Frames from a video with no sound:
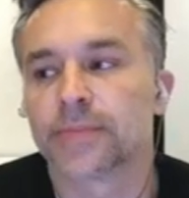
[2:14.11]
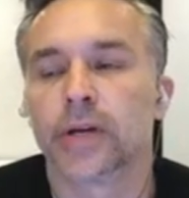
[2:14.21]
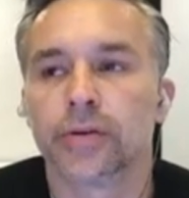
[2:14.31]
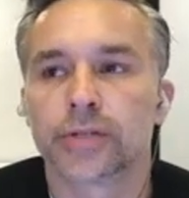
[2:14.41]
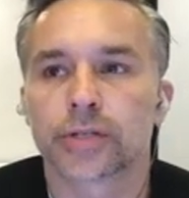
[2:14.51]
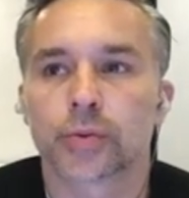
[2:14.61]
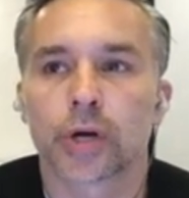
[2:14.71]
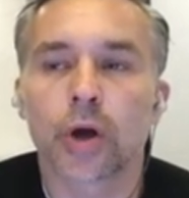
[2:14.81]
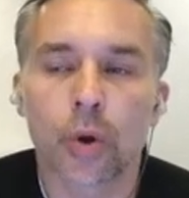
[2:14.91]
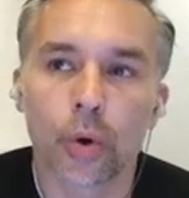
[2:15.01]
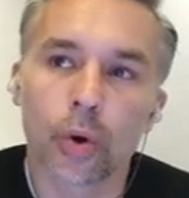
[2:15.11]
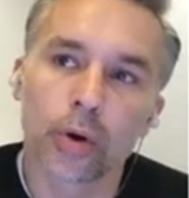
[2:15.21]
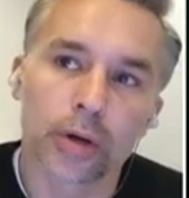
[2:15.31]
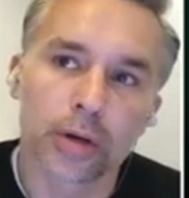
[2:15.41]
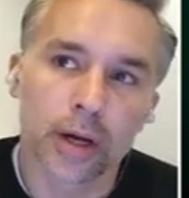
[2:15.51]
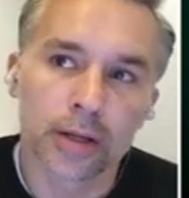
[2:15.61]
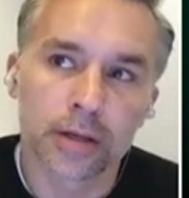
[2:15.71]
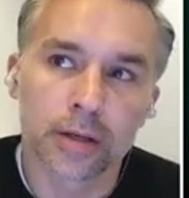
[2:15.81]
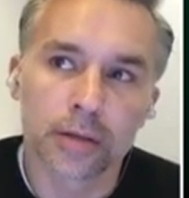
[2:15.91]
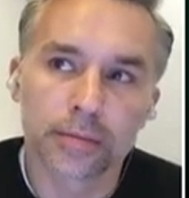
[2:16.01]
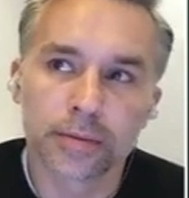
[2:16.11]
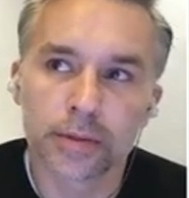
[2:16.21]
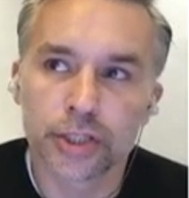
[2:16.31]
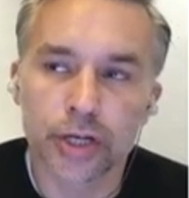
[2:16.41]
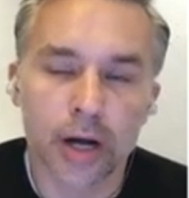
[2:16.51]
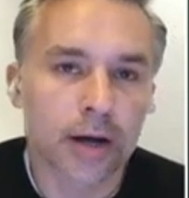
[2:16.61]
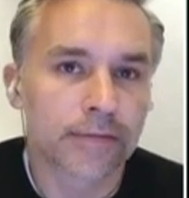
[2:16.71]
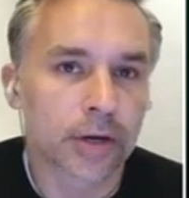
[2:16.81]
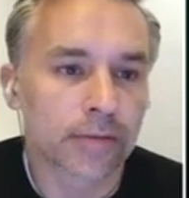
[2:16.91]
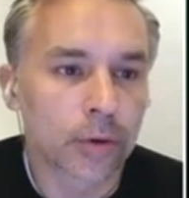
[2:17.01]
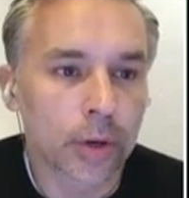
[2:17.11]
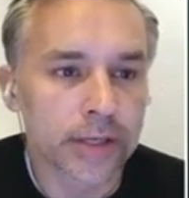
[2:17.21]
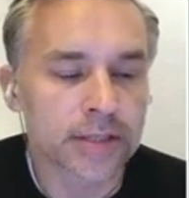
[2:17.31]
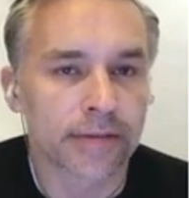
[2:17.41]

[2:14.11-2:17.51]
but you just record a little chunk of your voice.